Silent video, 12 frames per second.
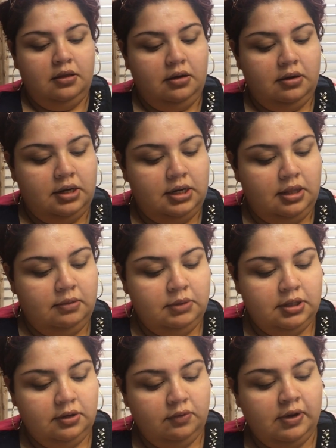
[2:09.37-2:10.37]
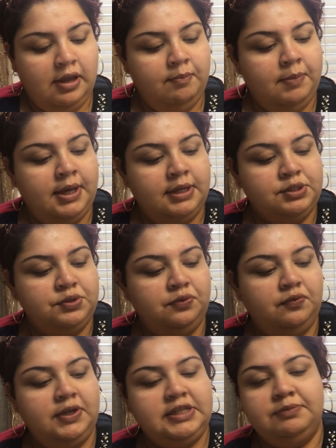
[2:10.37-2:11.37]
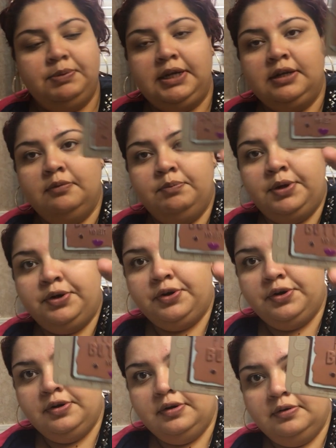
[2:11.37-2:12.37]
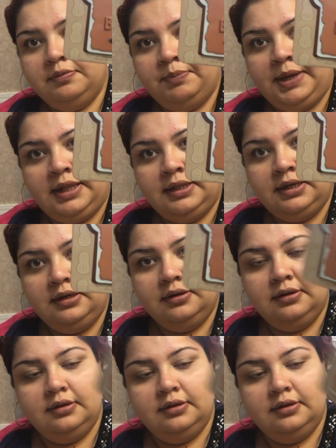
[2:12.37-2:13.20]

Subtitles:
Alright, I'm going to grab my Too Faced Peanut Butter palette.